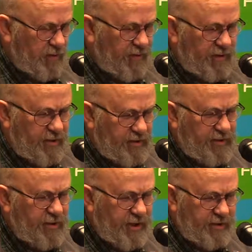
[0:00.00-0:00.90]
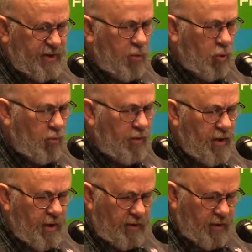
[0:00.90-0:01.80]
perfect. The city has a home.
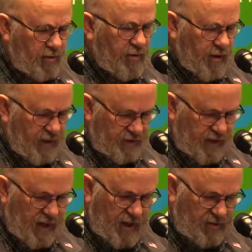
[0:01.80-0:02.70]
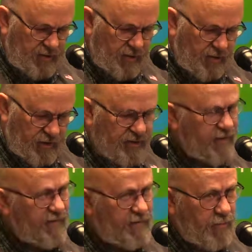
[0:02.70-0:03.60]
There has a house there on
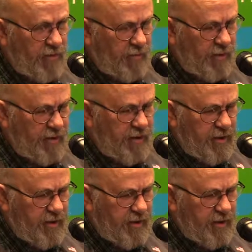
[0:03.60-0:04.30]
7th and Mulberry.